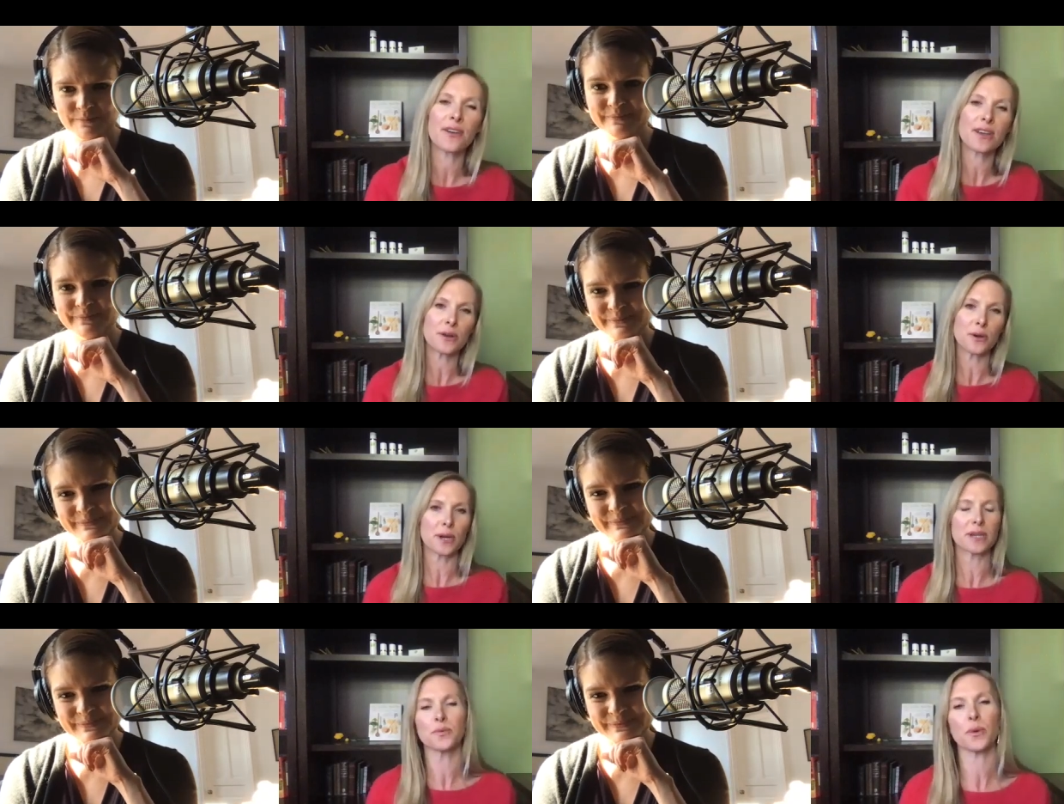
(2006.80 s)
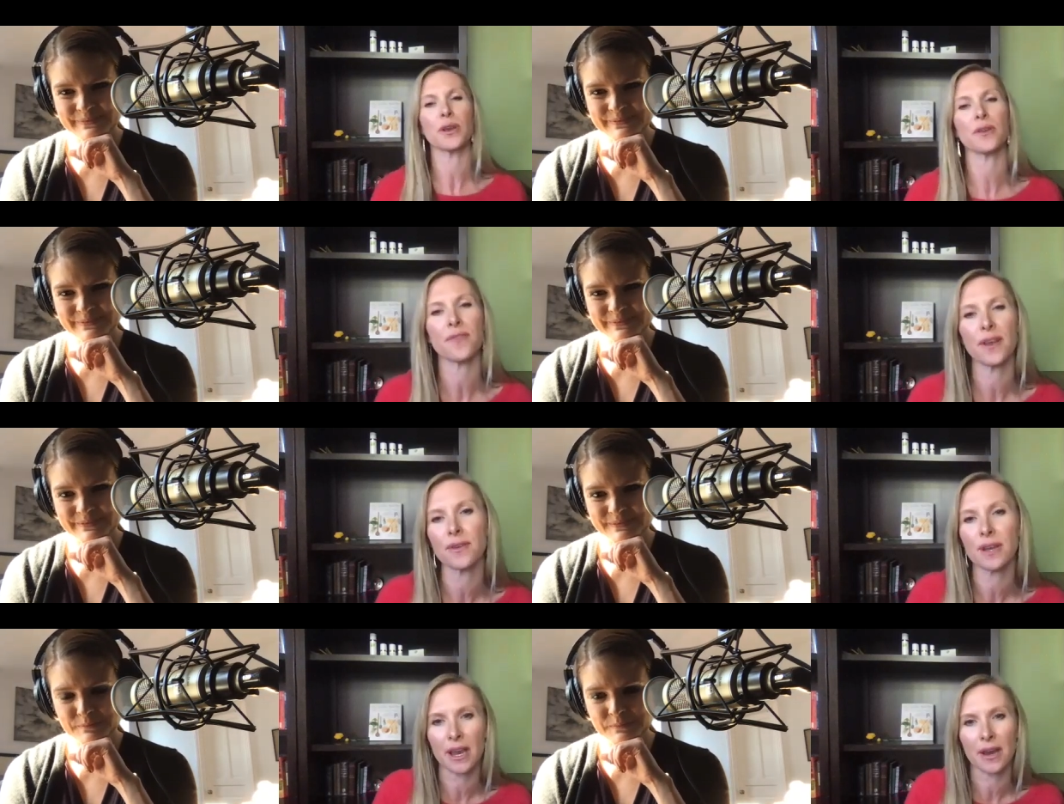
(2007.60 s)
Speaker 1: carrier oils. What are your
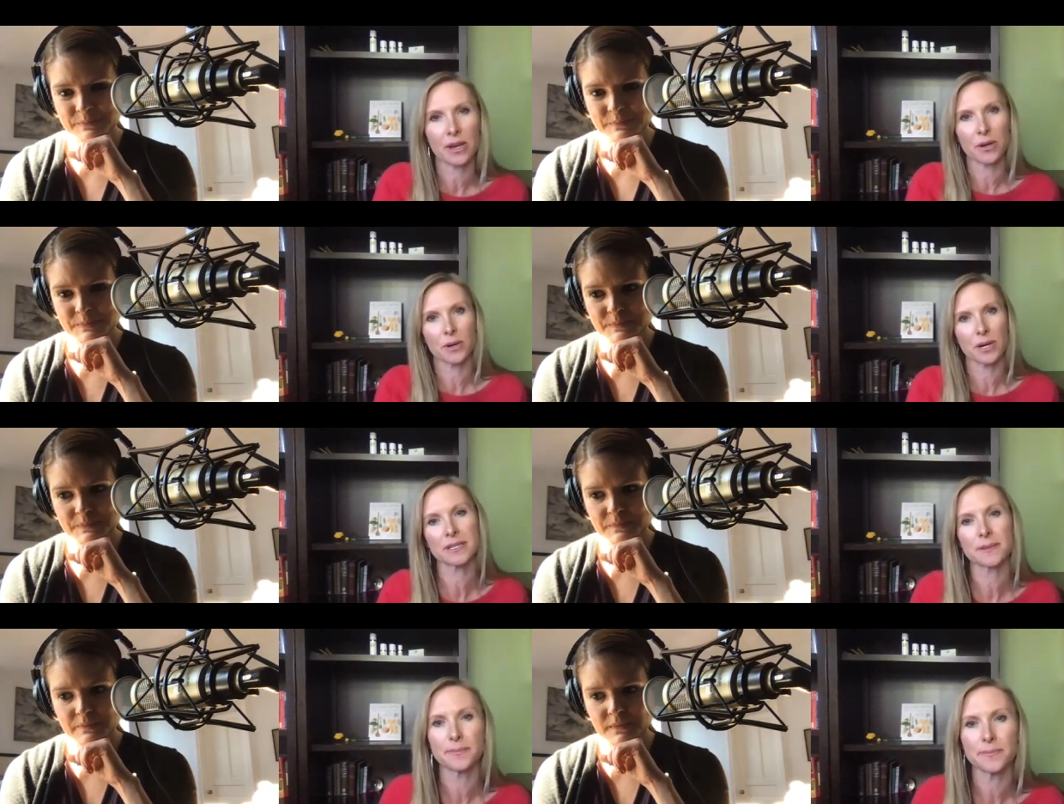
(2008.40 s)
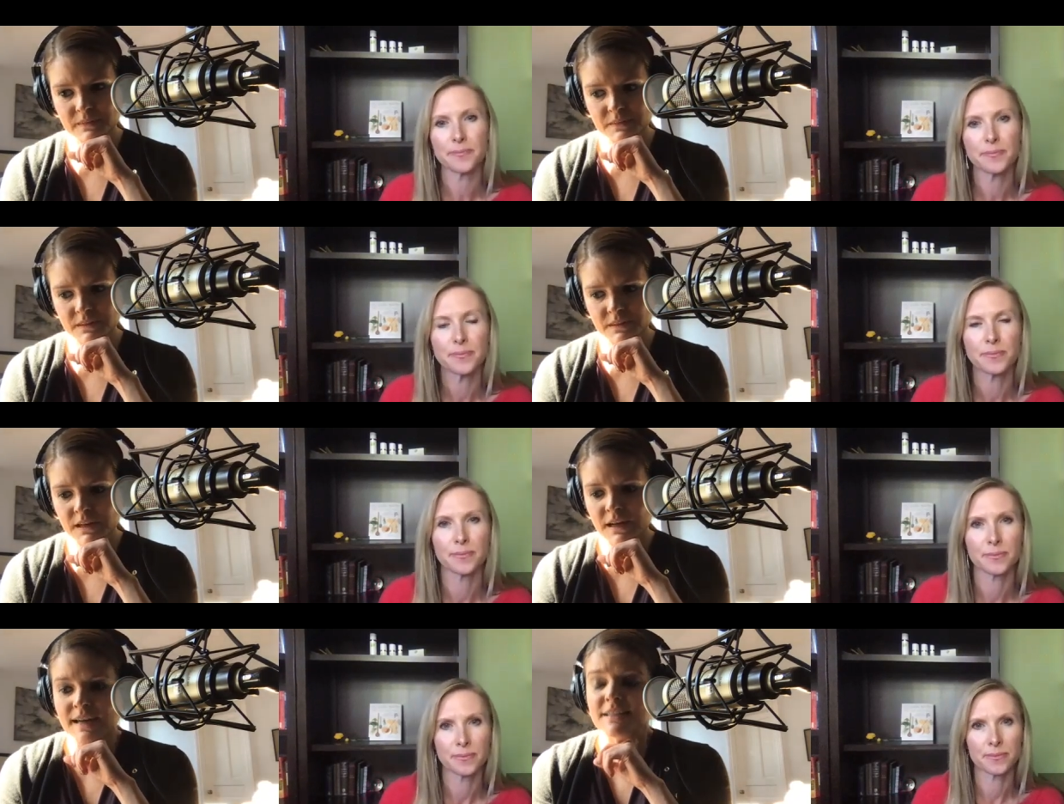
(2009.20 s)
favorite carrier oils?
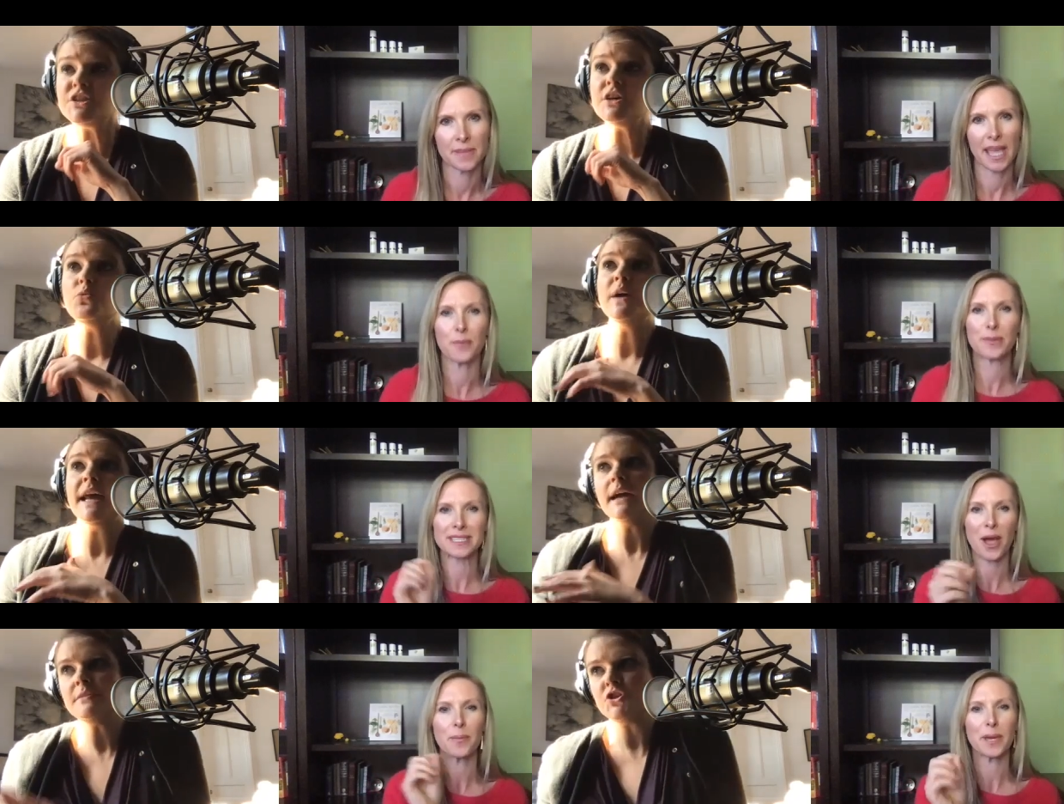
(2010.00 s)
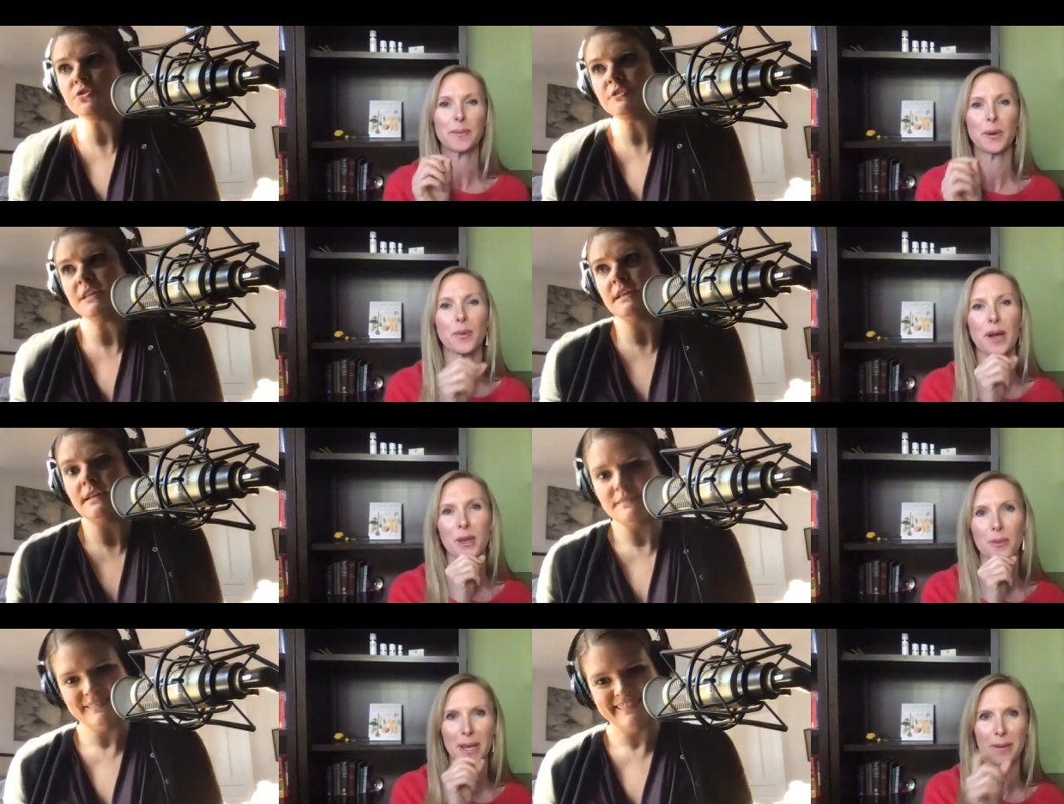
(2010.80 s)
So when I choose a,
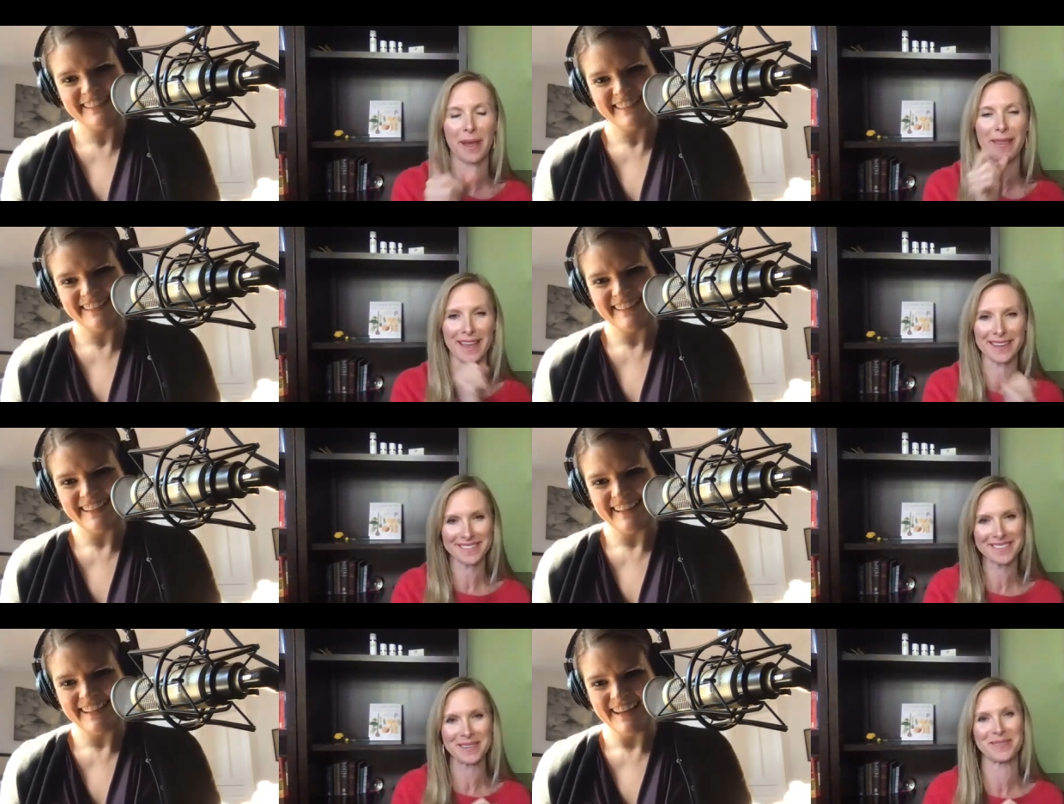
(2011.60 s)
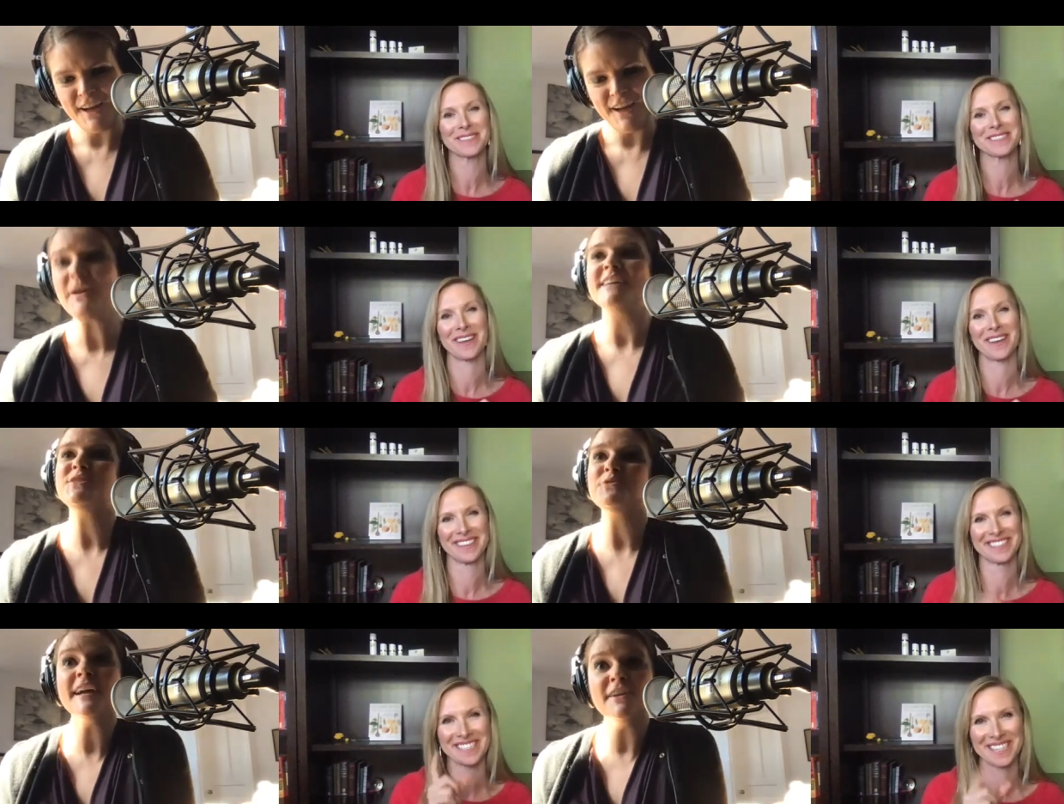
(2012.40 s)
what you mean by that too.
Speaker 2: Okay,
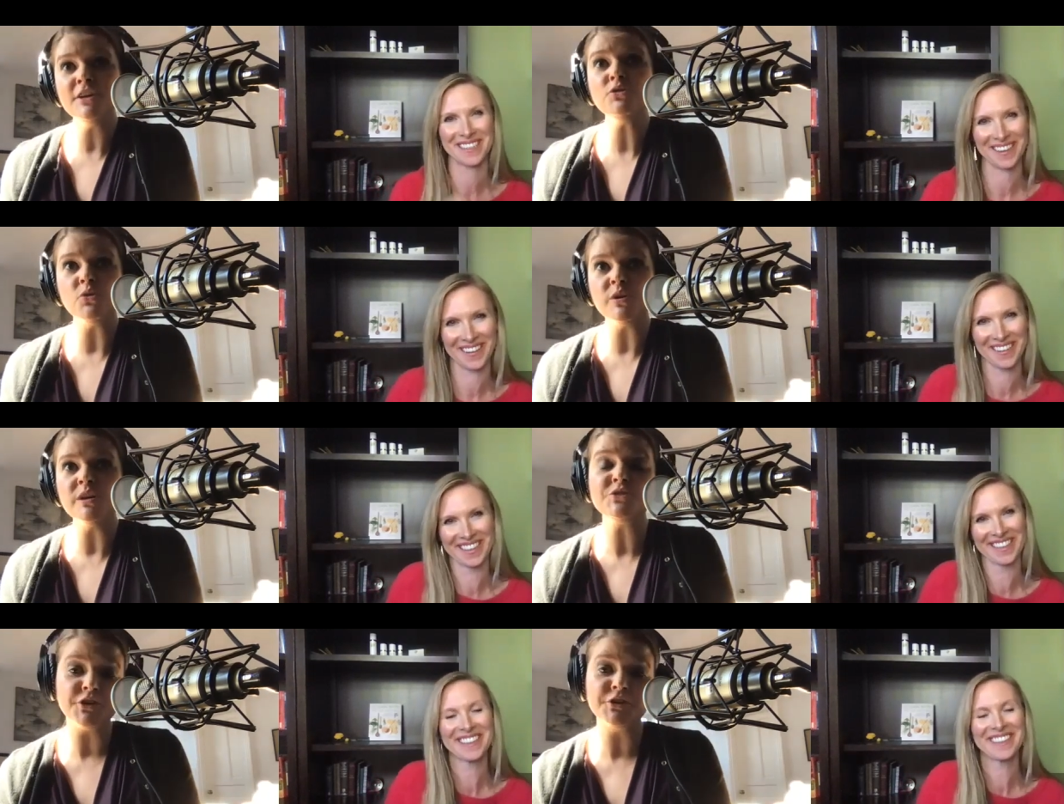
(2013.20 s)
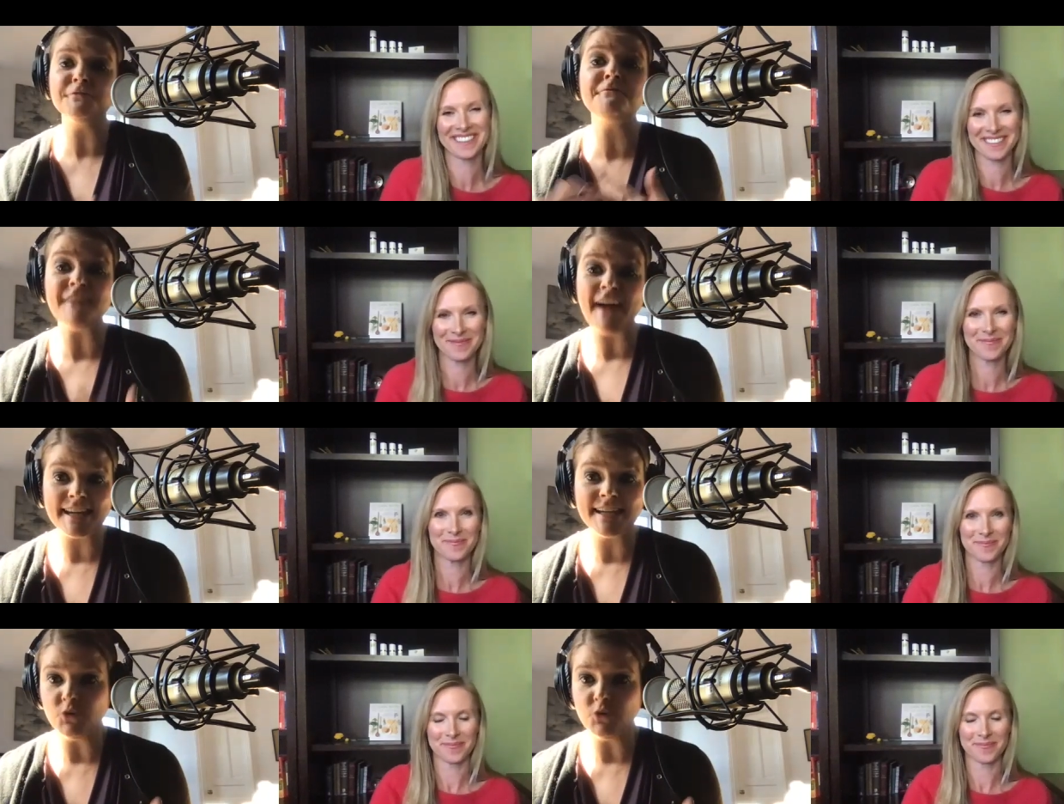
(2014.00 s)
so carrier oils are your fatty